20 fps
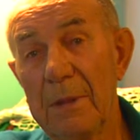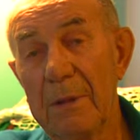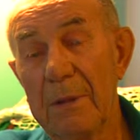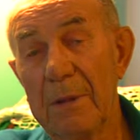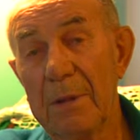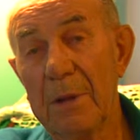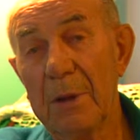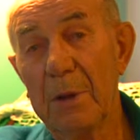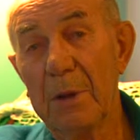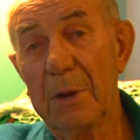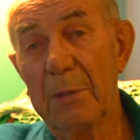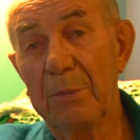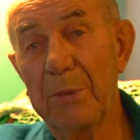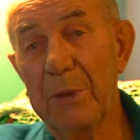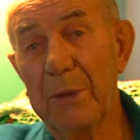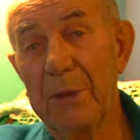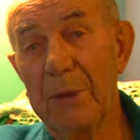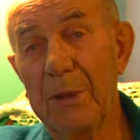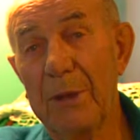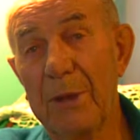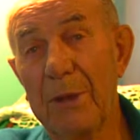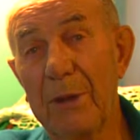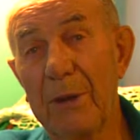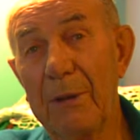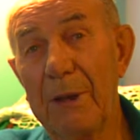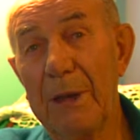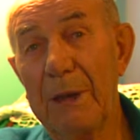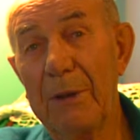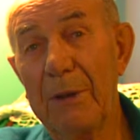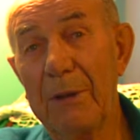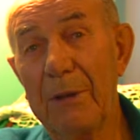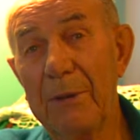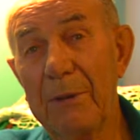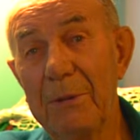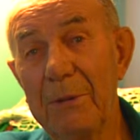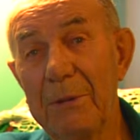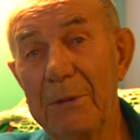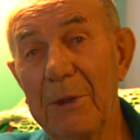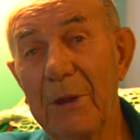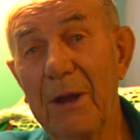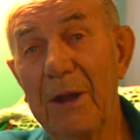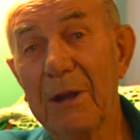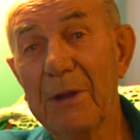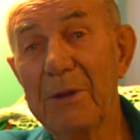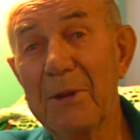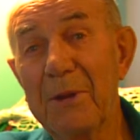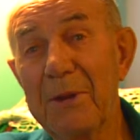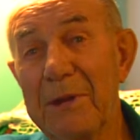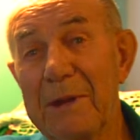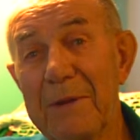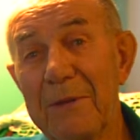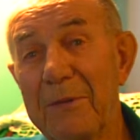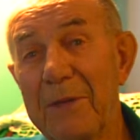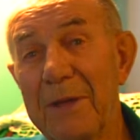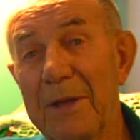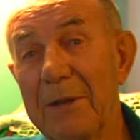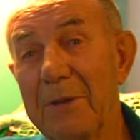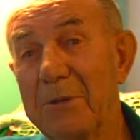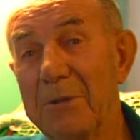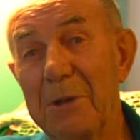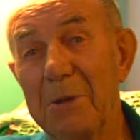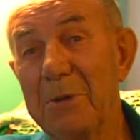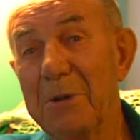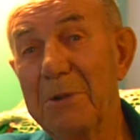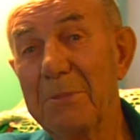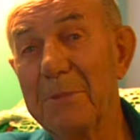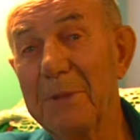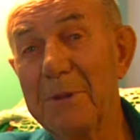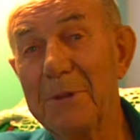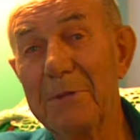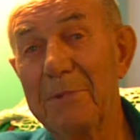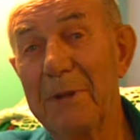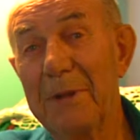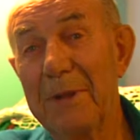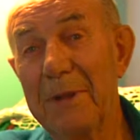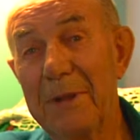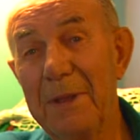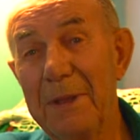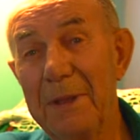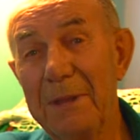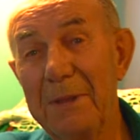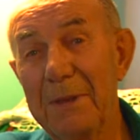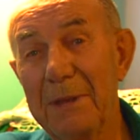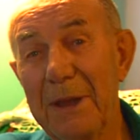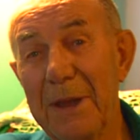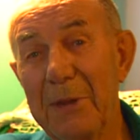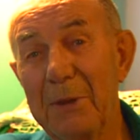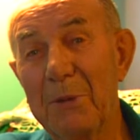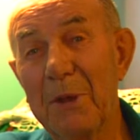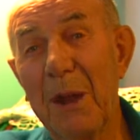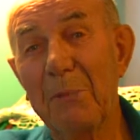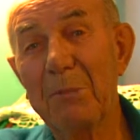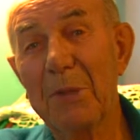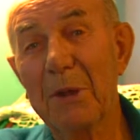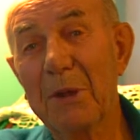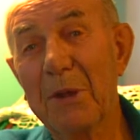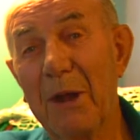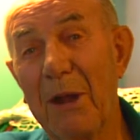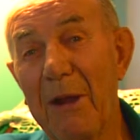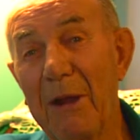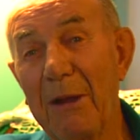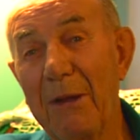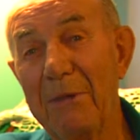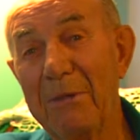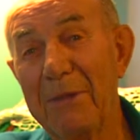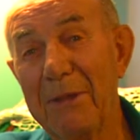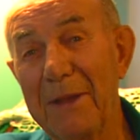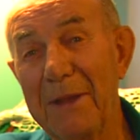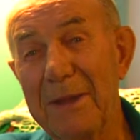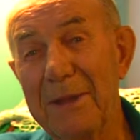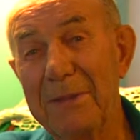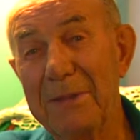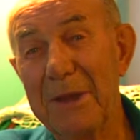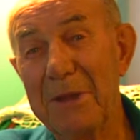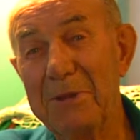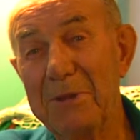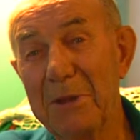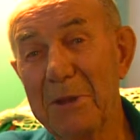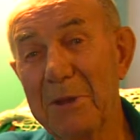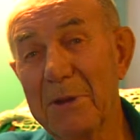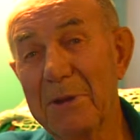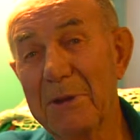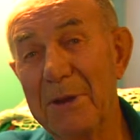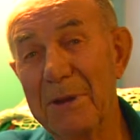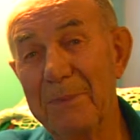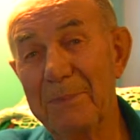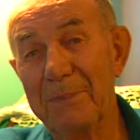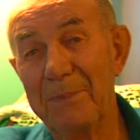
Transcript: I'd go up there and holler at her, you know, talk to her and everything else. She wouldn't move until I dropped the car off the end, then she'd go up.